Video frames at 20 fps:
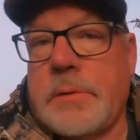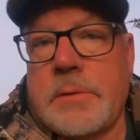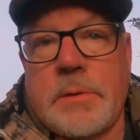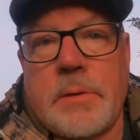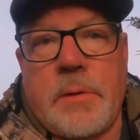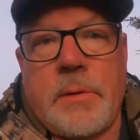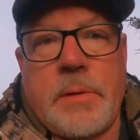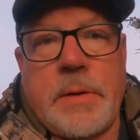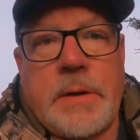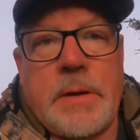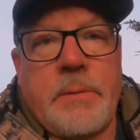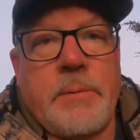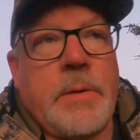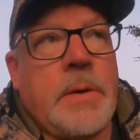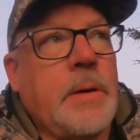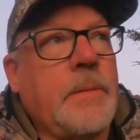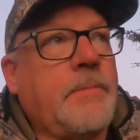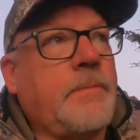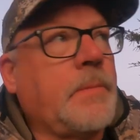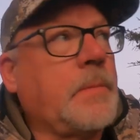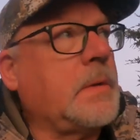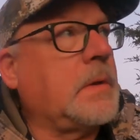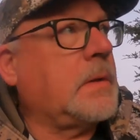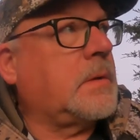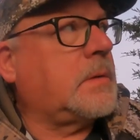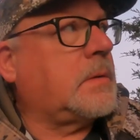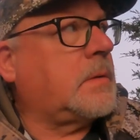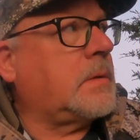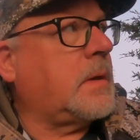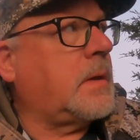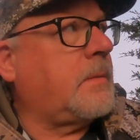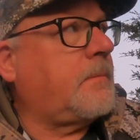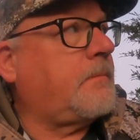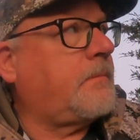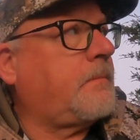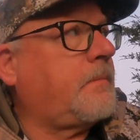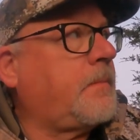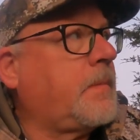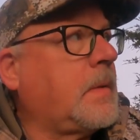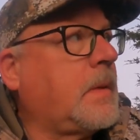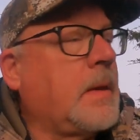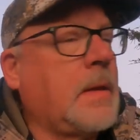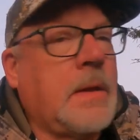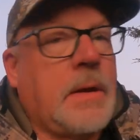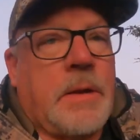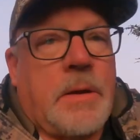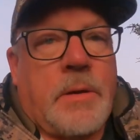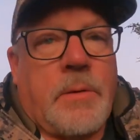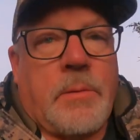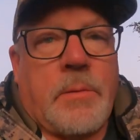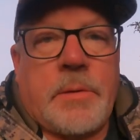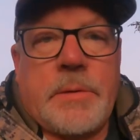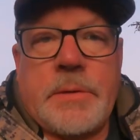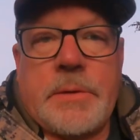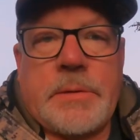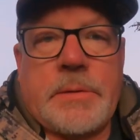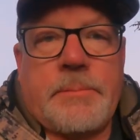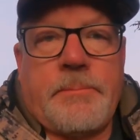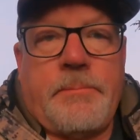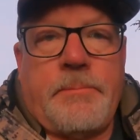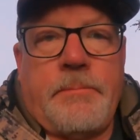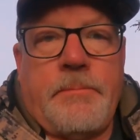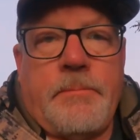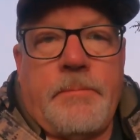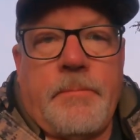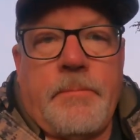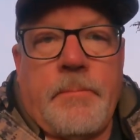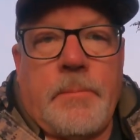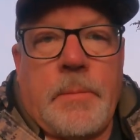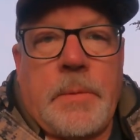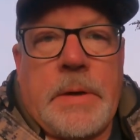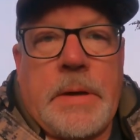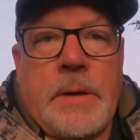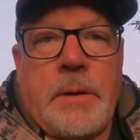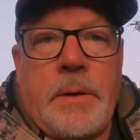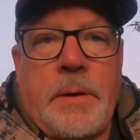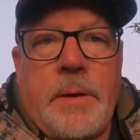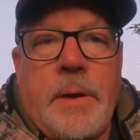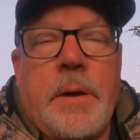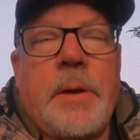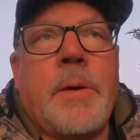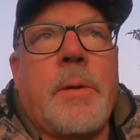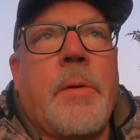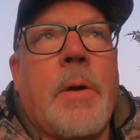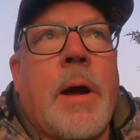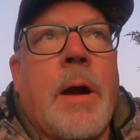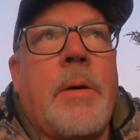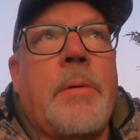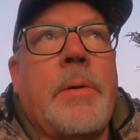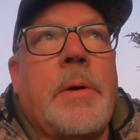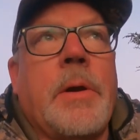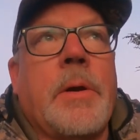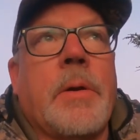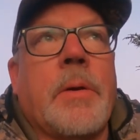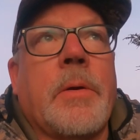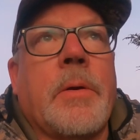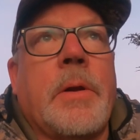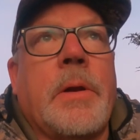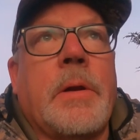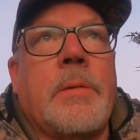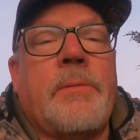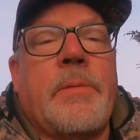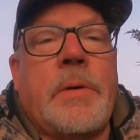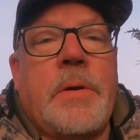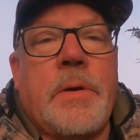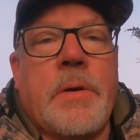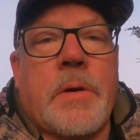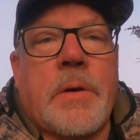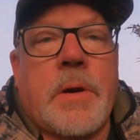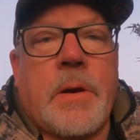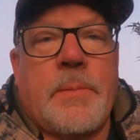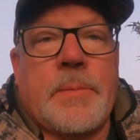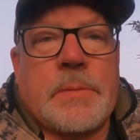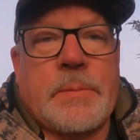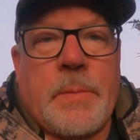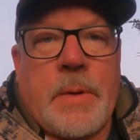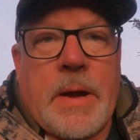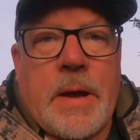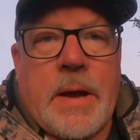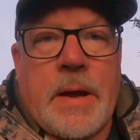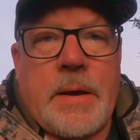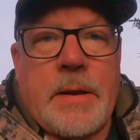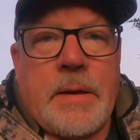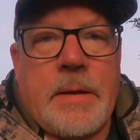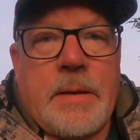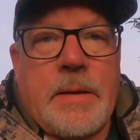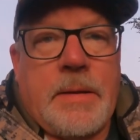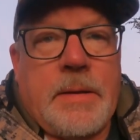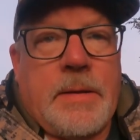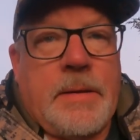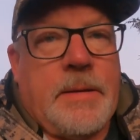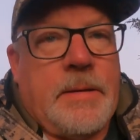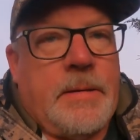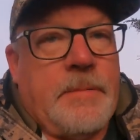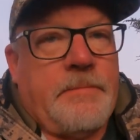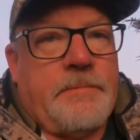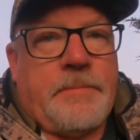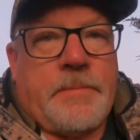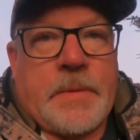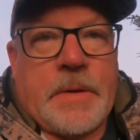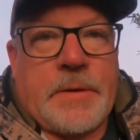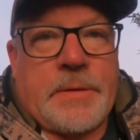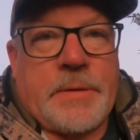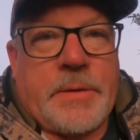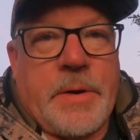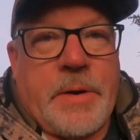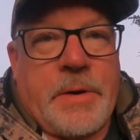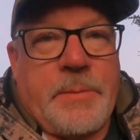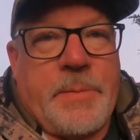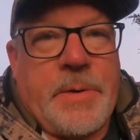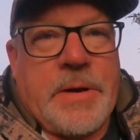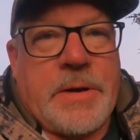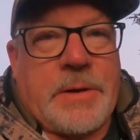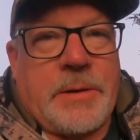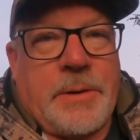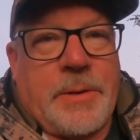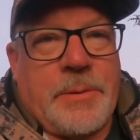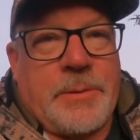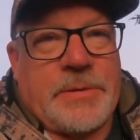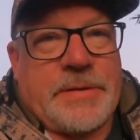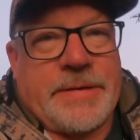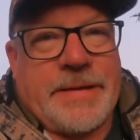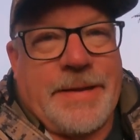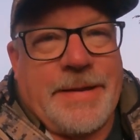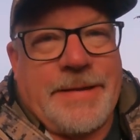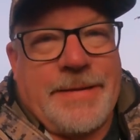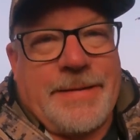So anyway, we're just kneeling on the ground here, and if a deer comes by, it's gonna be close.